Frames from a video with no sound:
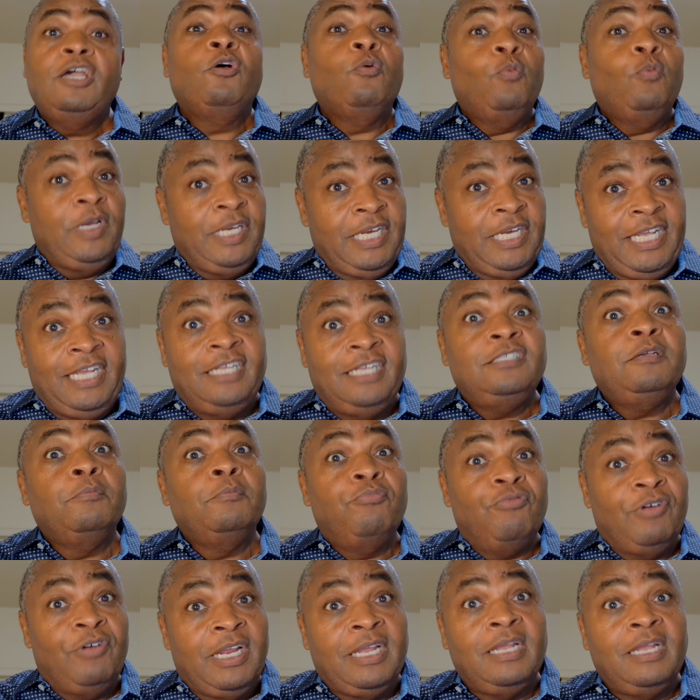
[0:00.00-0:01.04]
We need to
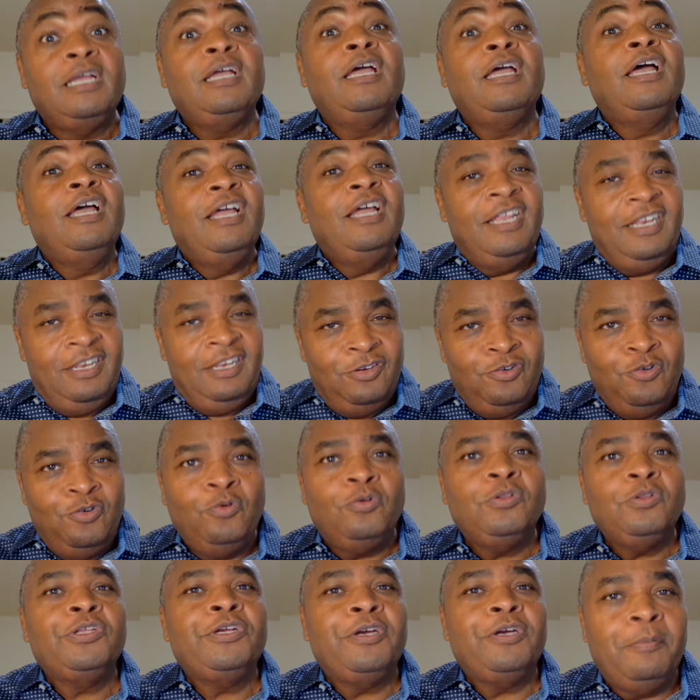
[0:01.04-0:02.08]
bring
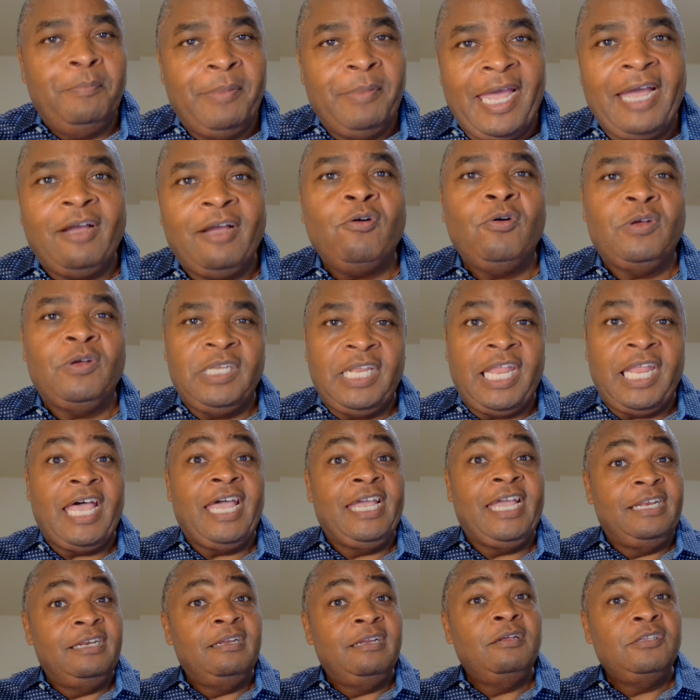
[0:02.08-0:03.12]
nuclear back
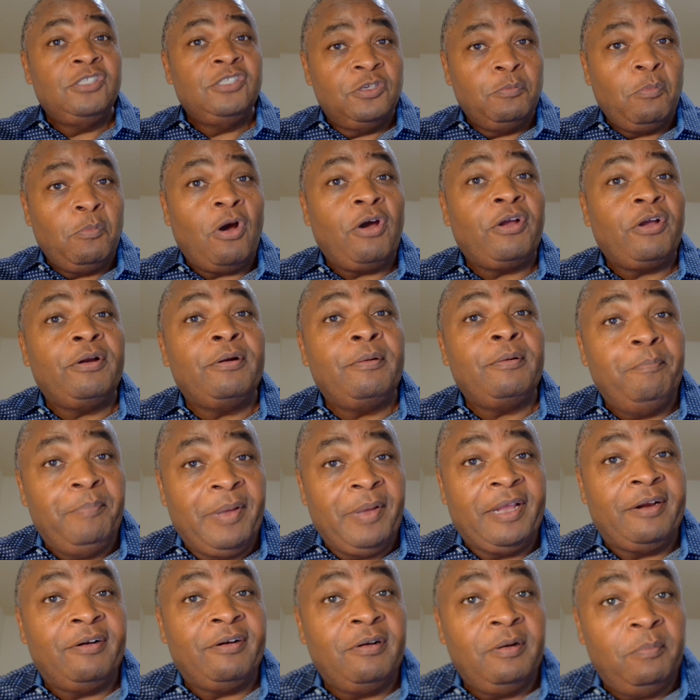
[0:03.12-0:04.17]
online, smarter,
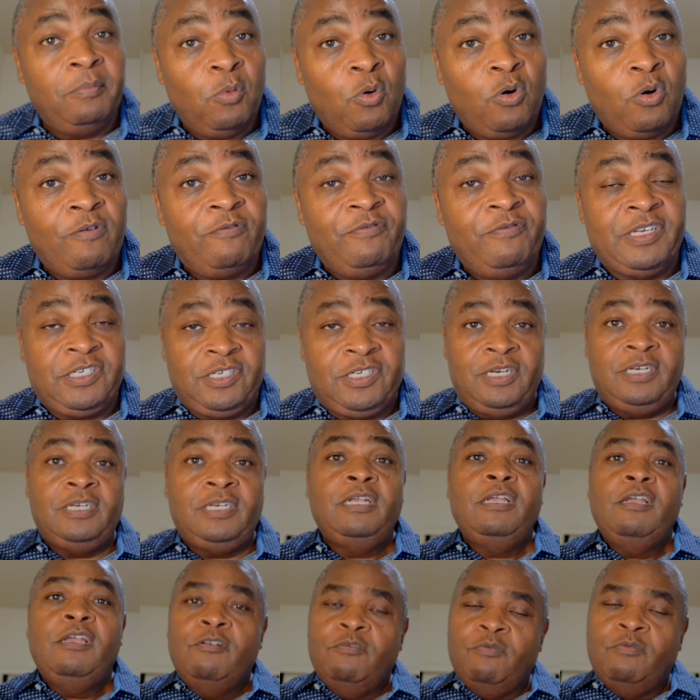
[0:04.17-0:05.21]
better, more efficient,
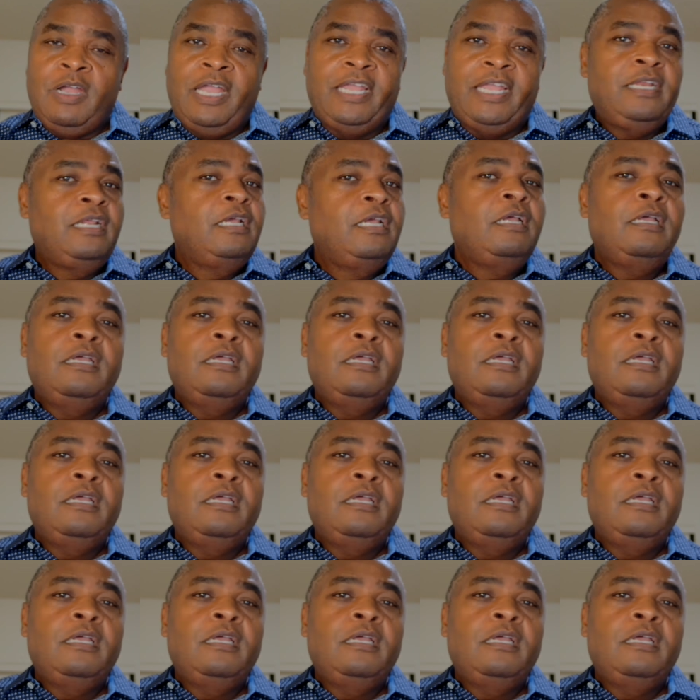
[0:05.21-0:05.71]
right?